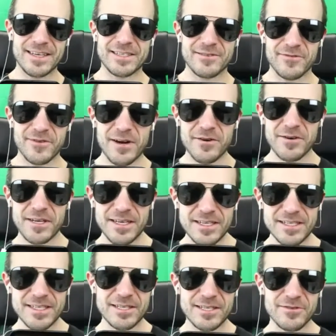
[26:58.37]
very
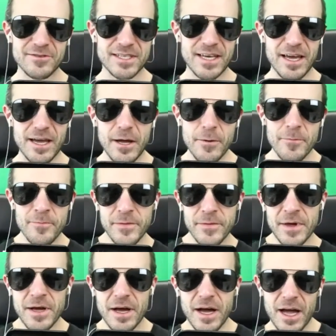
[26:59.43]
easy to say,
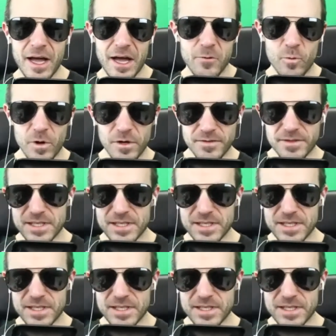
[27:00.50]
I want